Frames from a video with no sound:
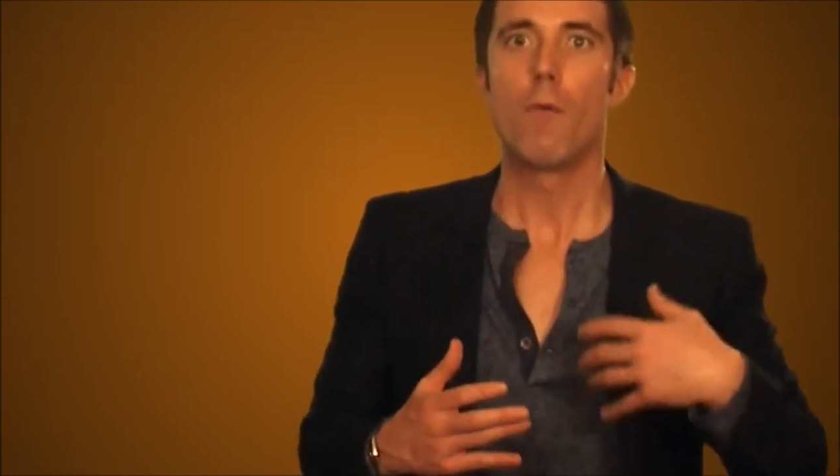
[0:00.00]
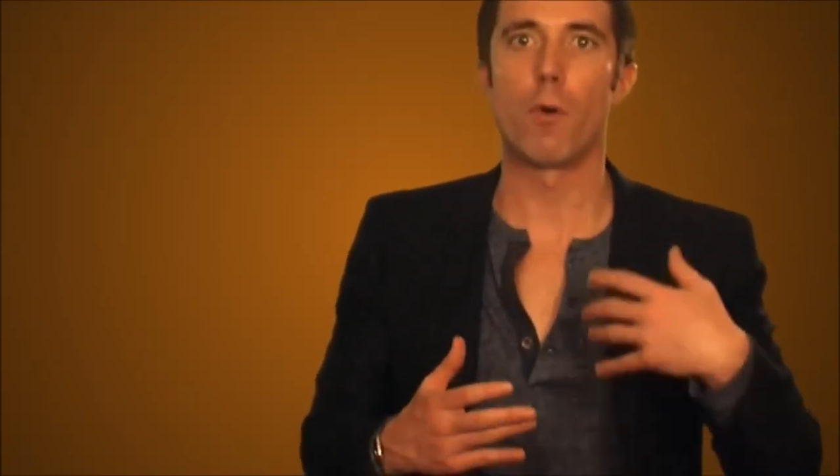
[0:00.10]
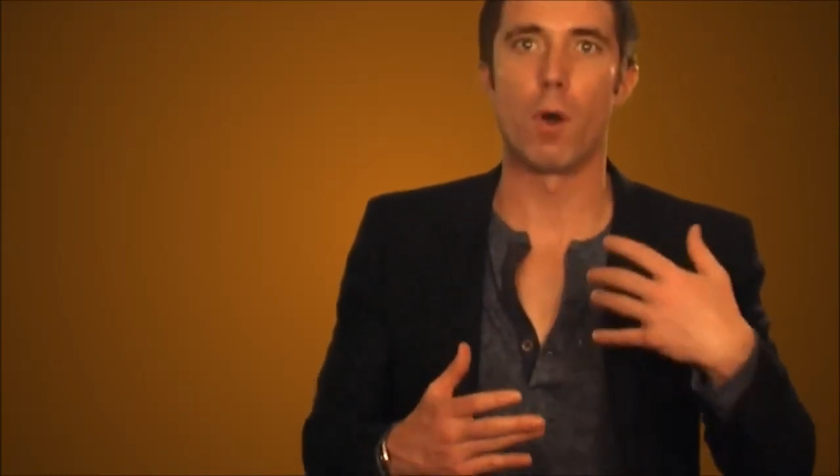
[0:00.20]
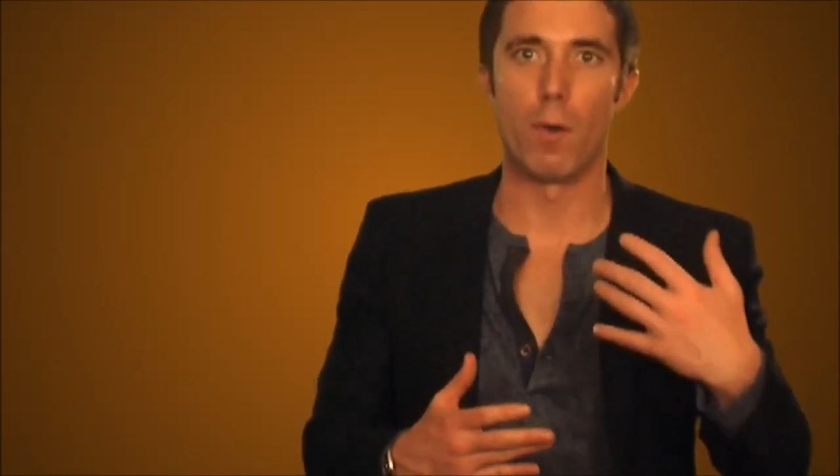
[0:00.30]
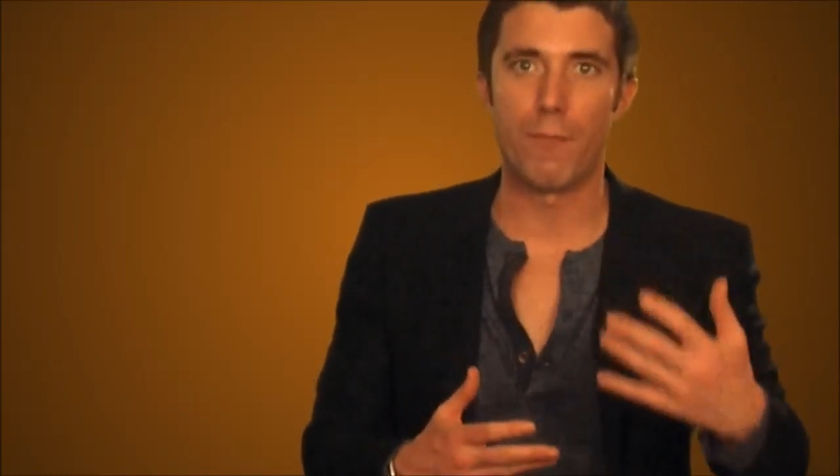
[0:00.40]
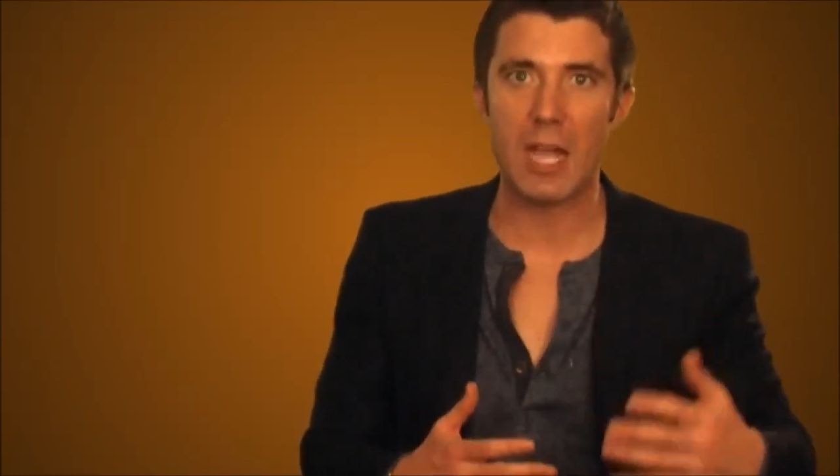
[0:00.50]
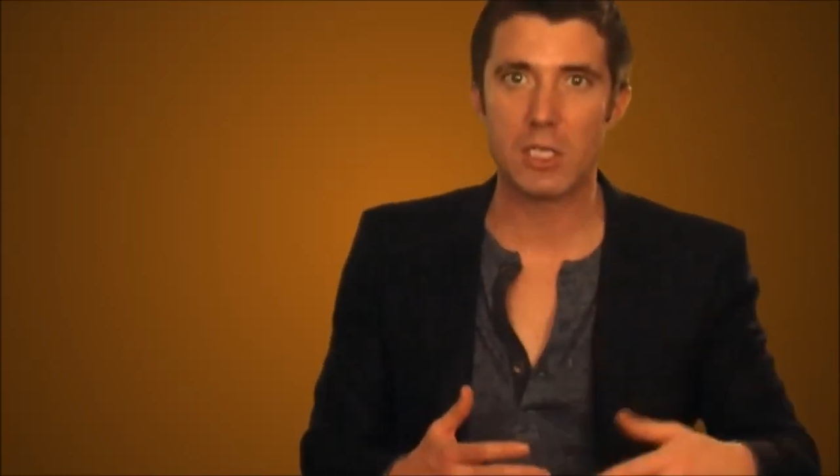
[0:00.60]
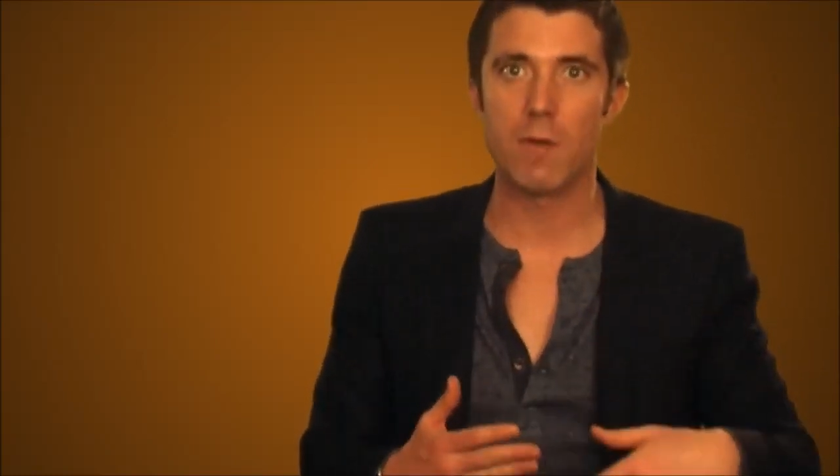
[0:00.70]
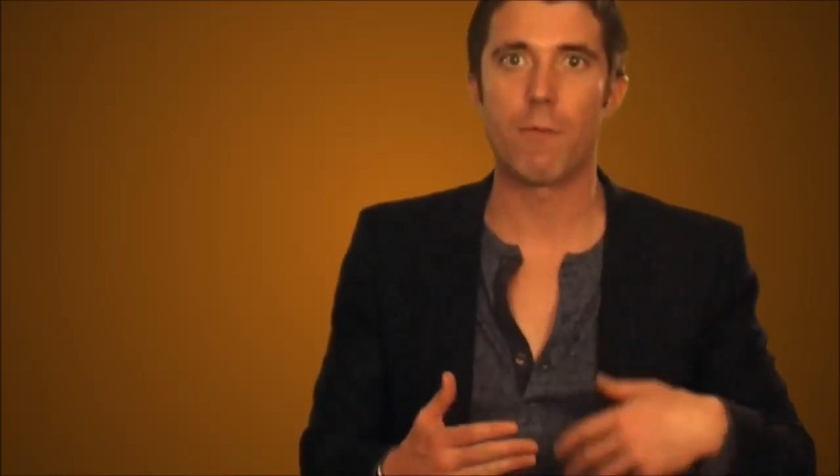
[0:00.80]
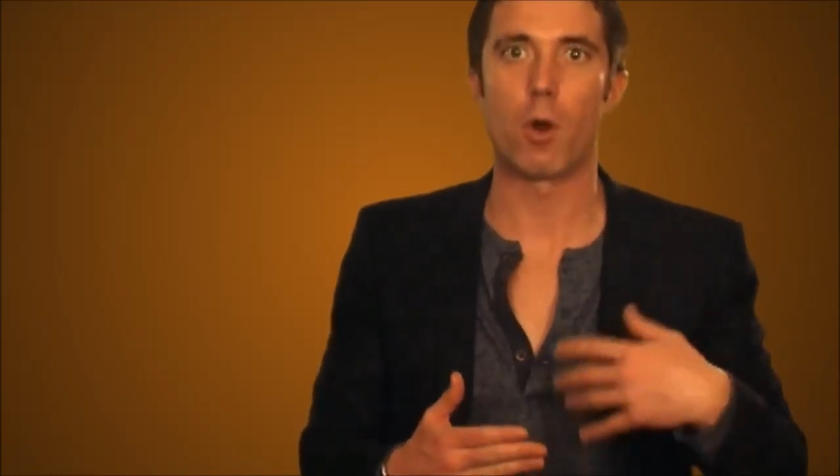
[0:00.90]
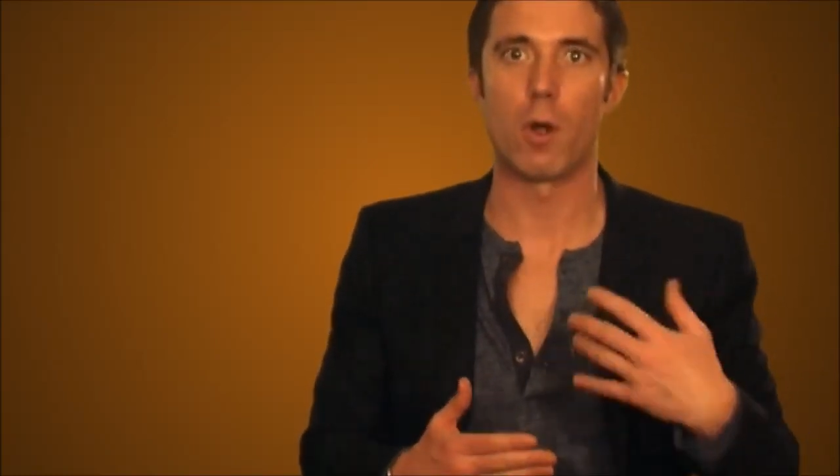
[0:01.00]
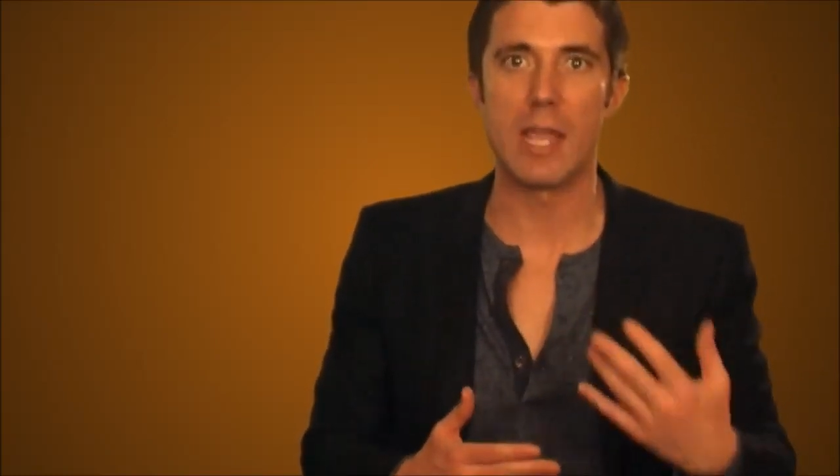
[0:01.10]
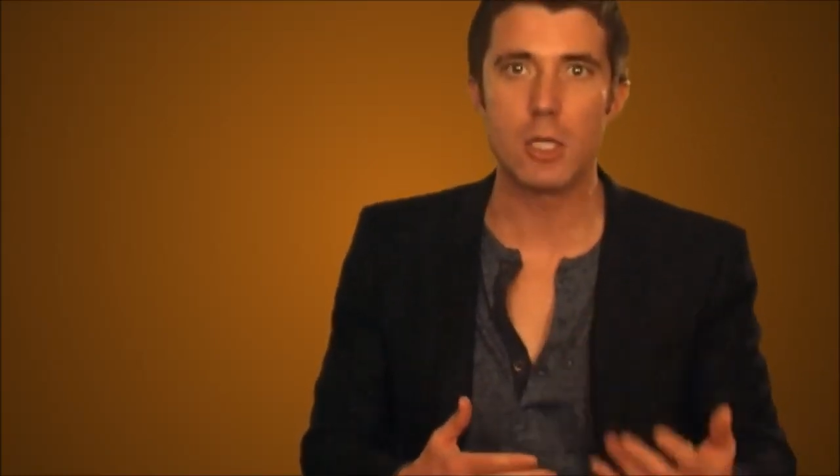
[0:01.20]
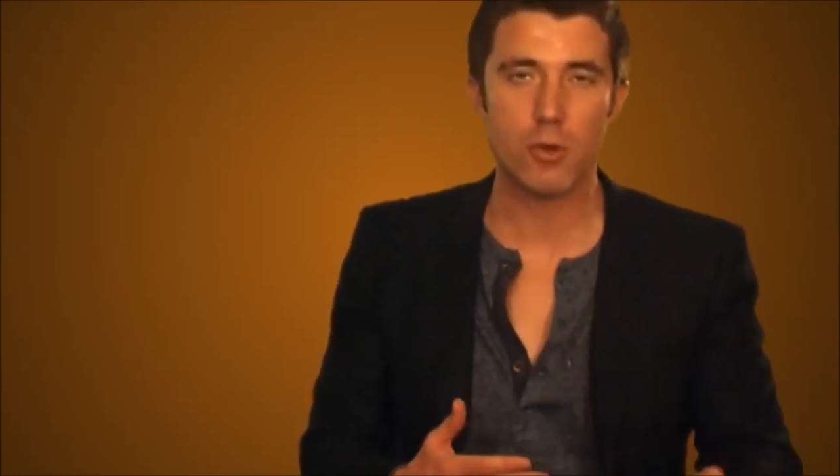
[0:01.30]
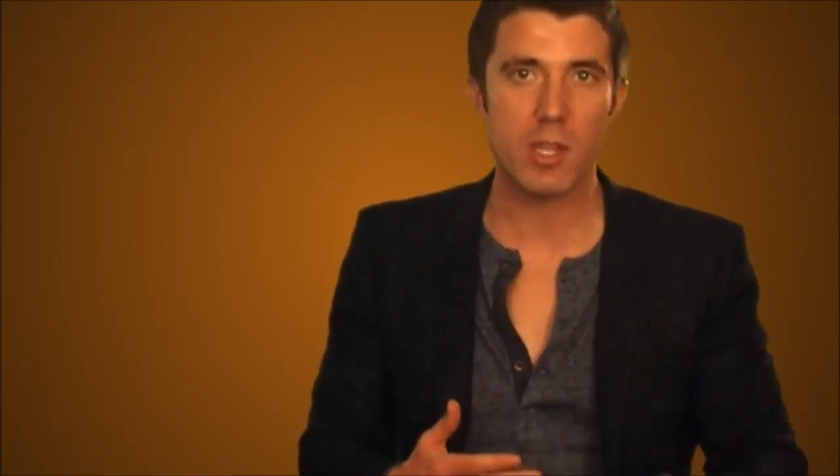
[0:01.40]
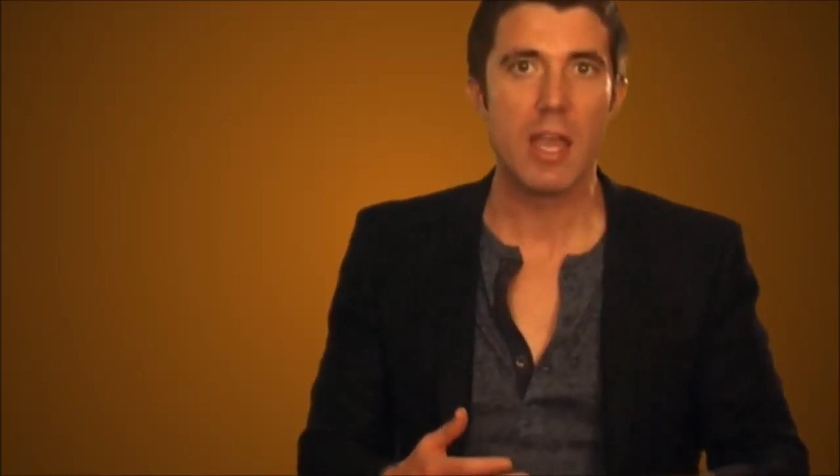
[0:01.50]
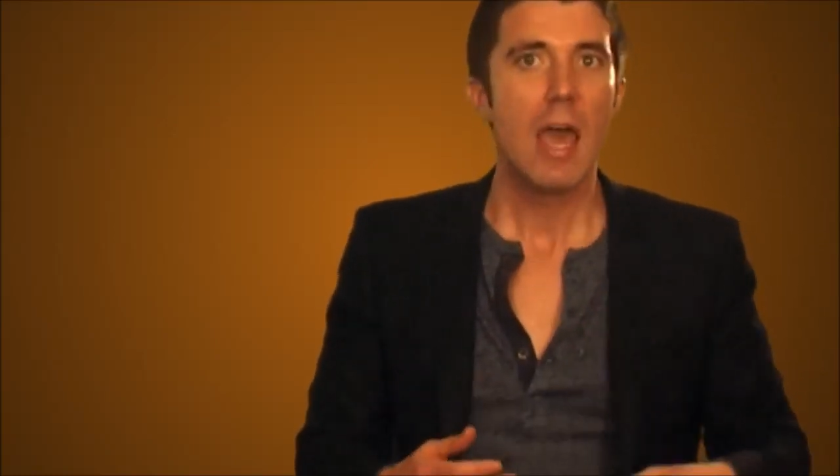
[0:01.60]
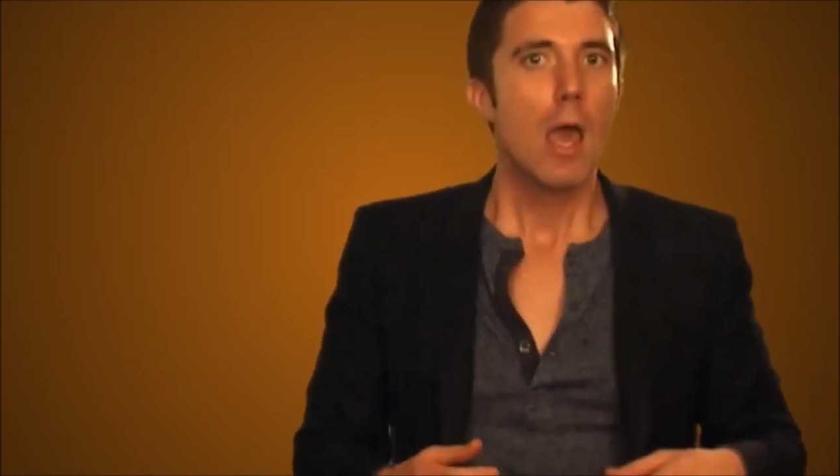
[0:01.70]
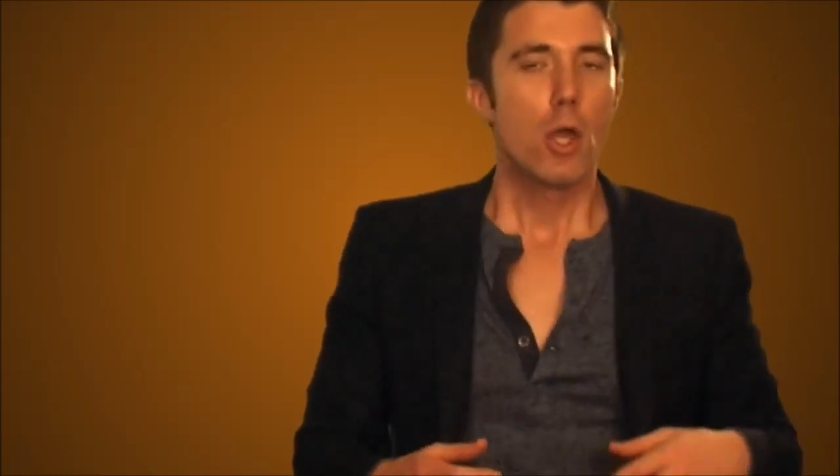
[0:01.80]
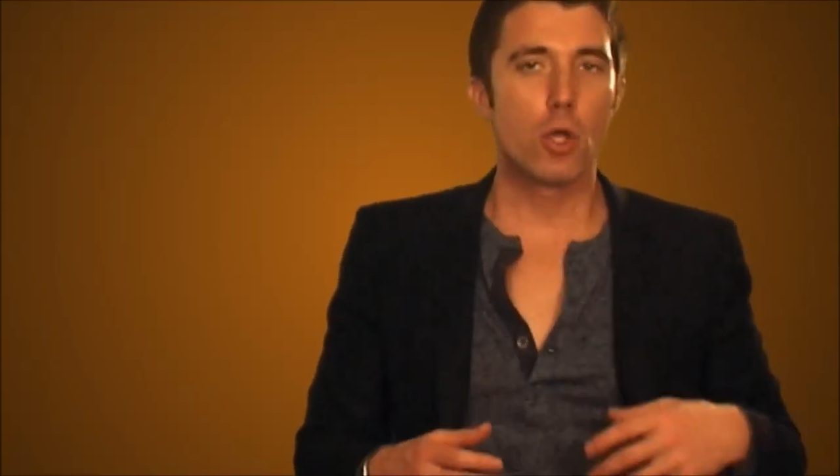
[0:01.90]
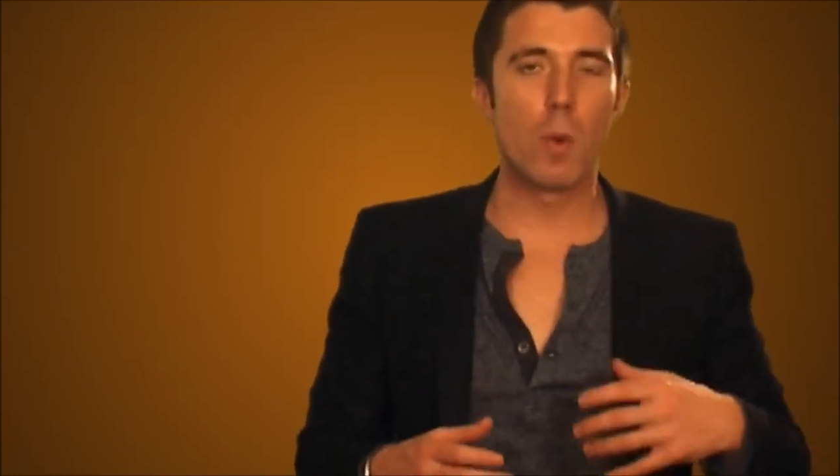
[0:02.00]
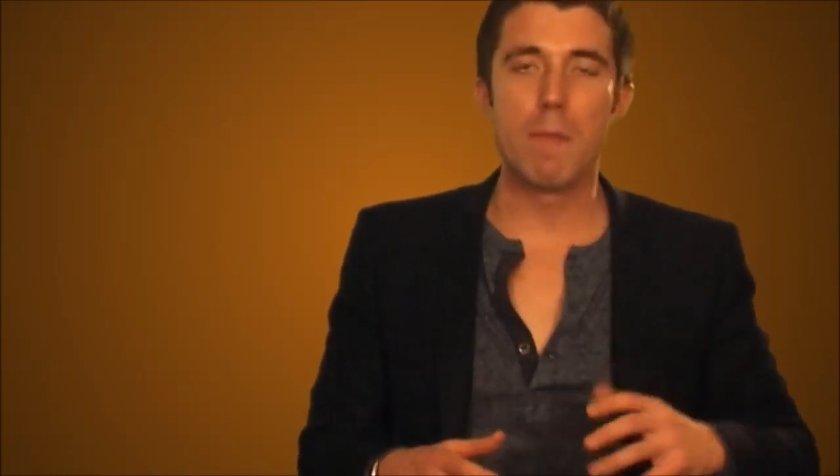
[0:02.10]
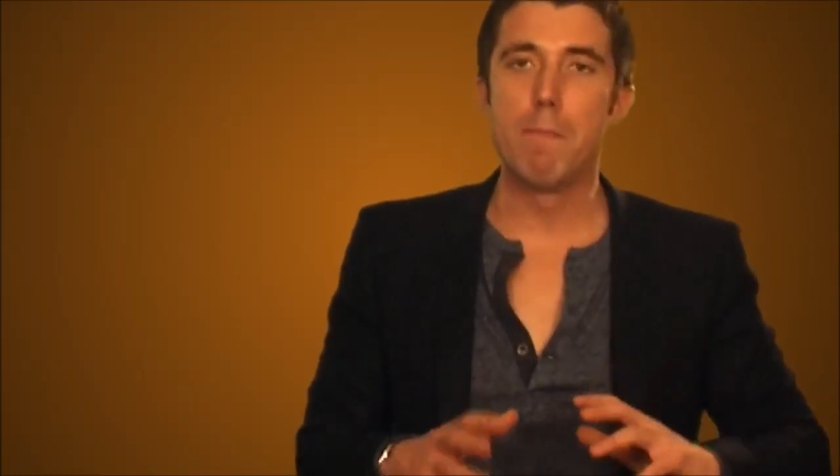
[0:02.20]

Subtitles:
for her affection, for her interest. So